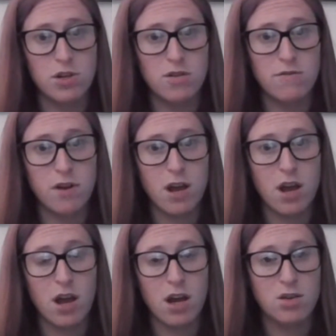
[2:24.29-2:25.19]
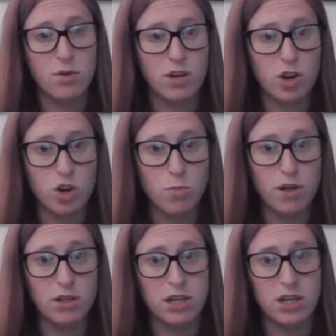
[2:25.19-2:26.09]
of so in new
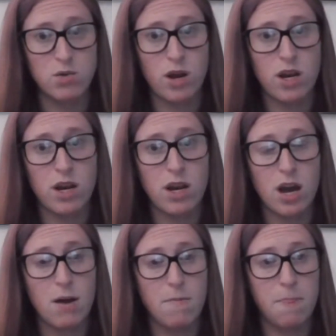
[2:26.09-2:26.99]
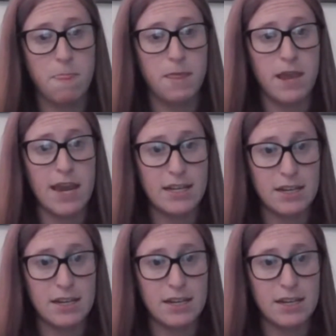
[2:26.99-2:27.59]
buildings when heating